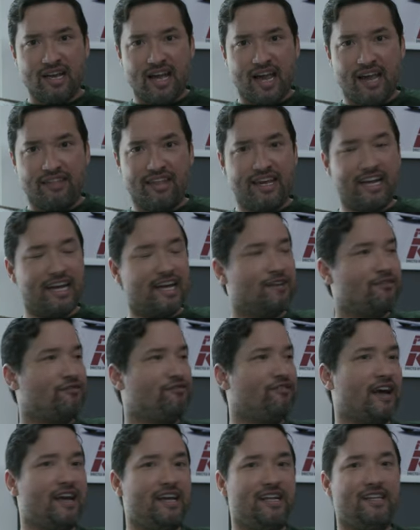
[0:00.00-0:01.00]
and they got to
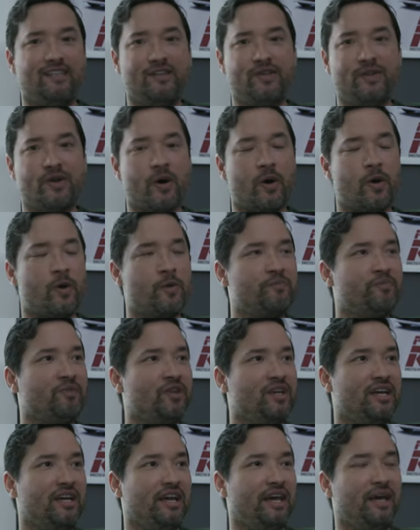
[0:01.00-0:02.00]
fight, you know,
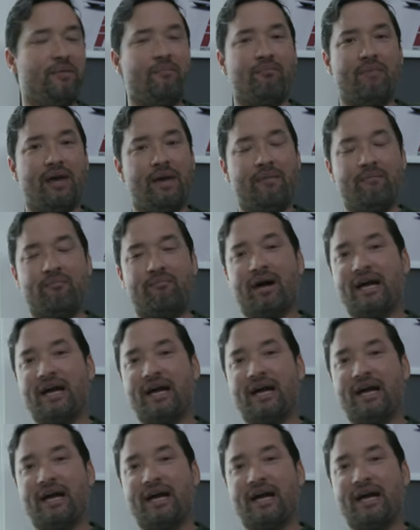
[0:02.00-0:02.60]
M.